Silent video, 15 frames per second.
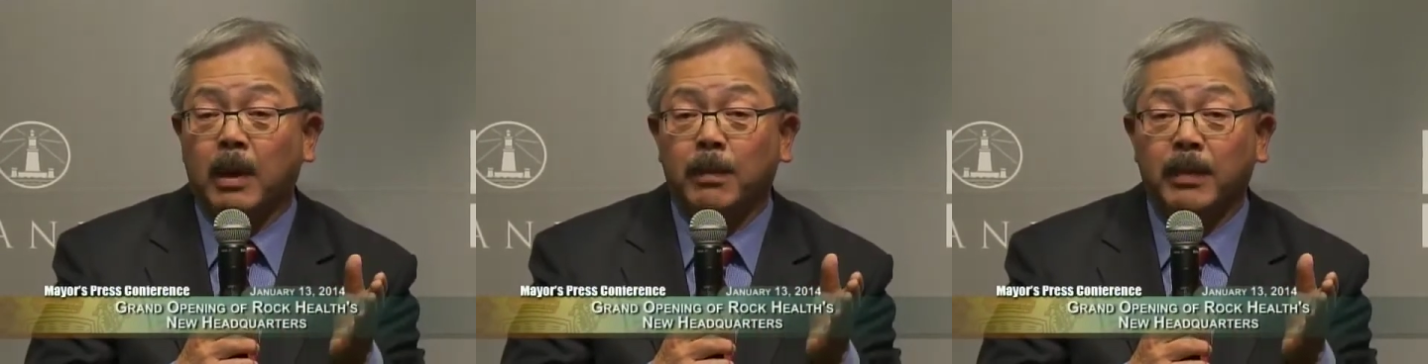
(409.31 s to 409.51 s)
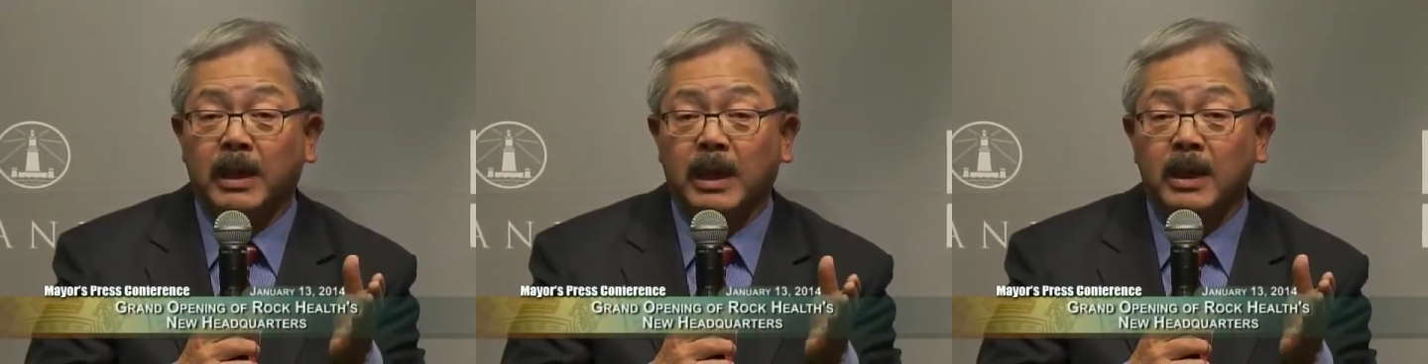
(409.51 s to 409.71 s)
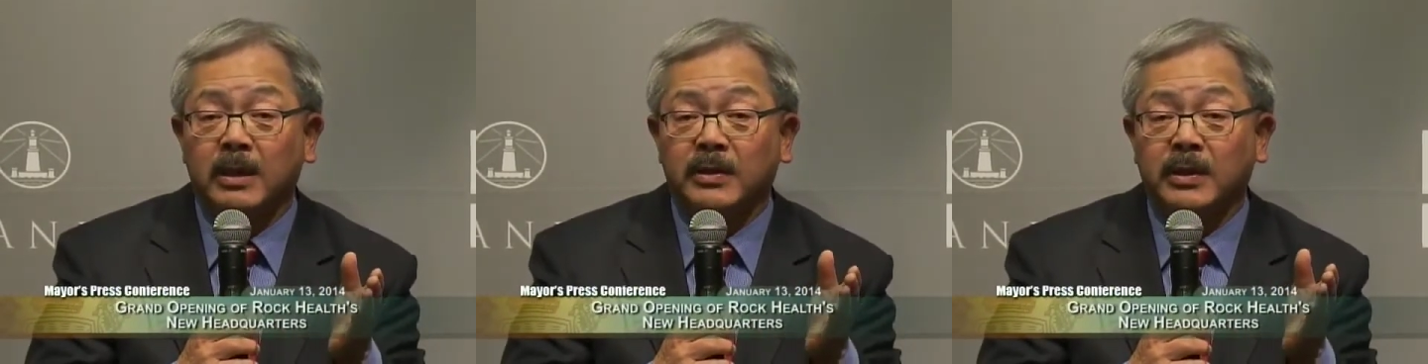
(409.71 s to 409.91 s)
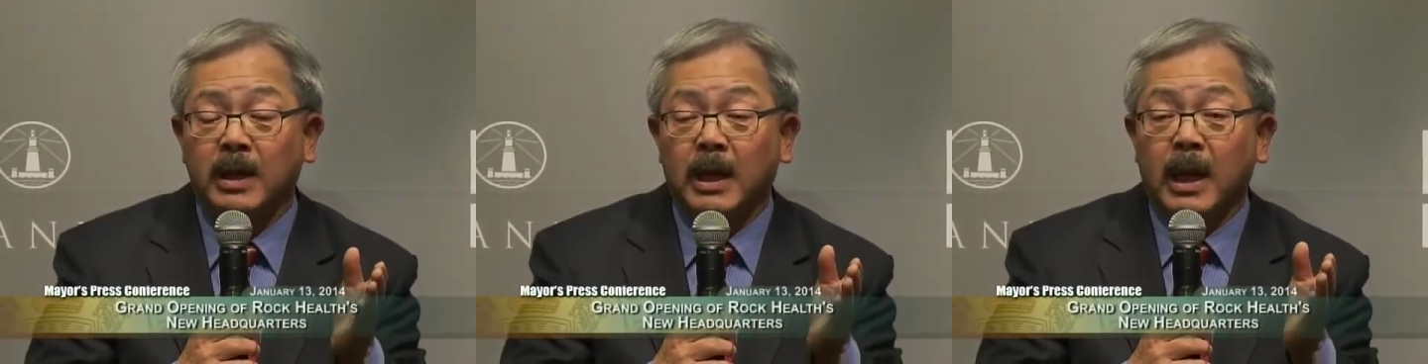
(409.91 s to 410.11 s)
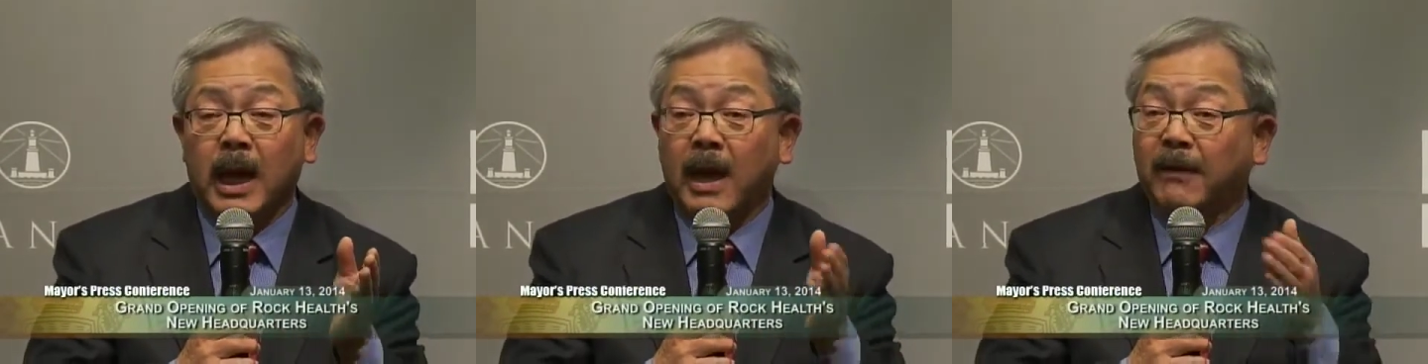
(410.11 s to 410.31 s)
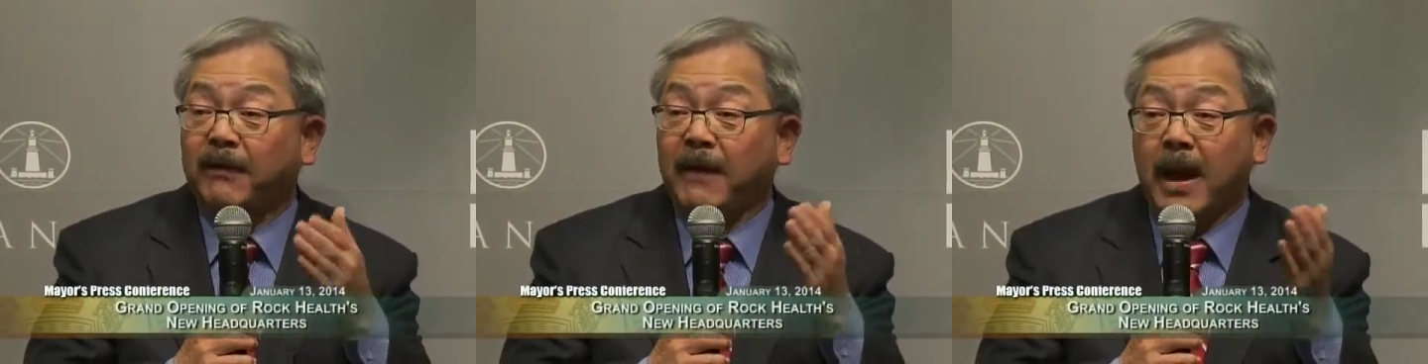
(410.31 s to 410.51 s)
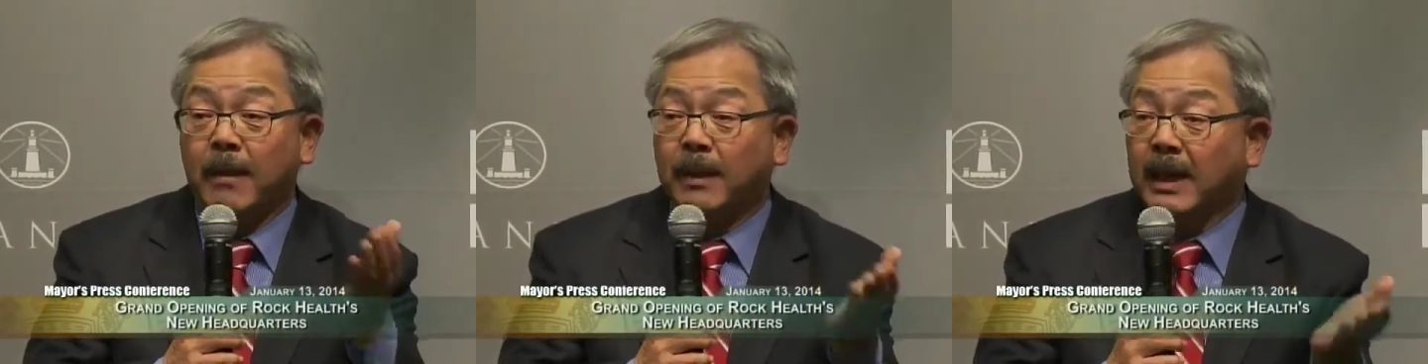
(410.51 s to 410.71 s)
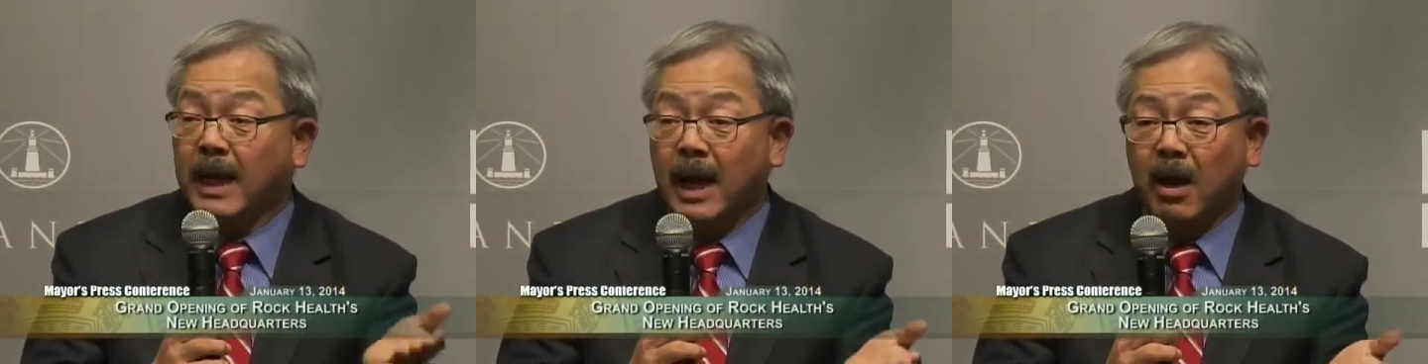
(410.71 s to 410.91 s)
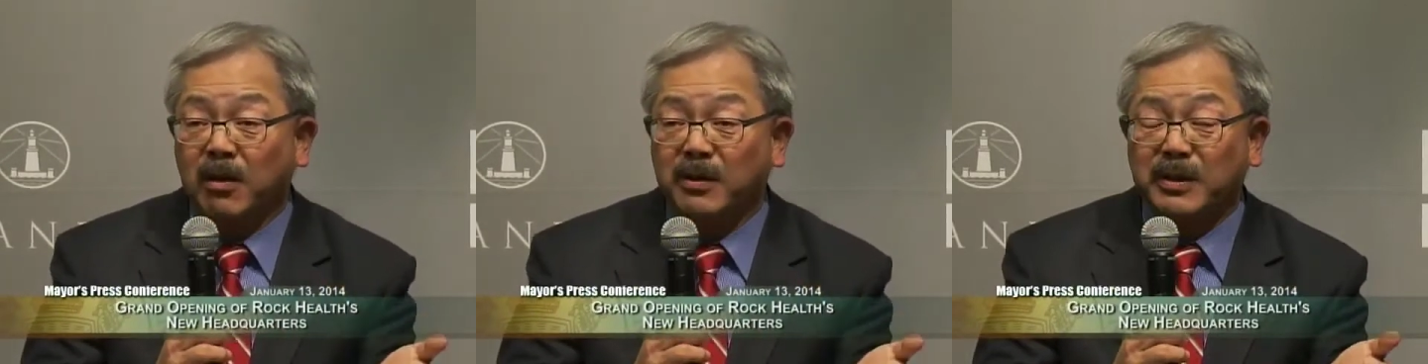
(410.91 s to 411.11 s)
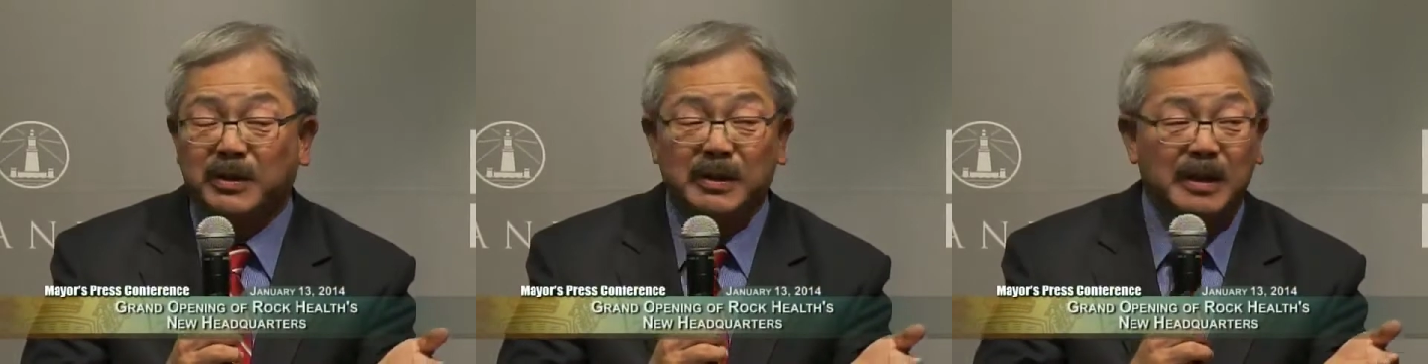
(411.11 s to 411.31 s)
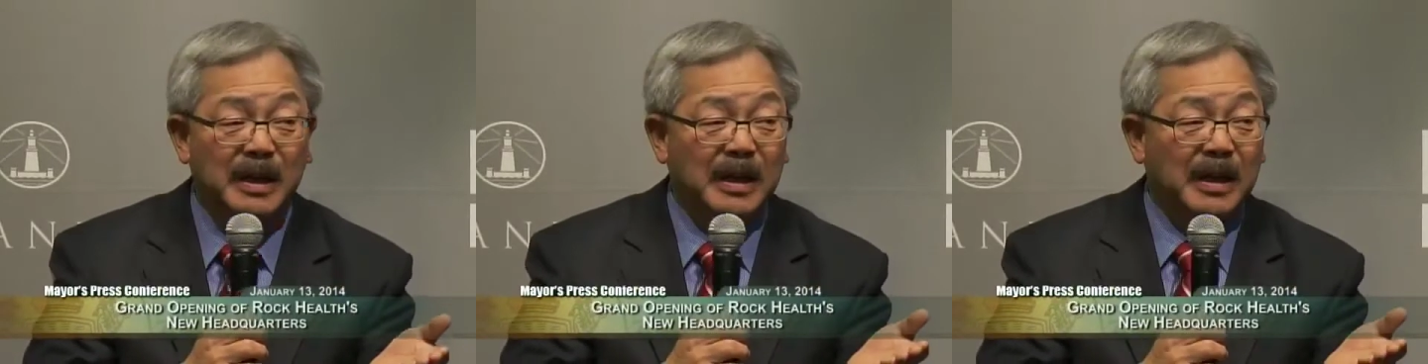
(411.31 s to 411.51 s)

up and Family House,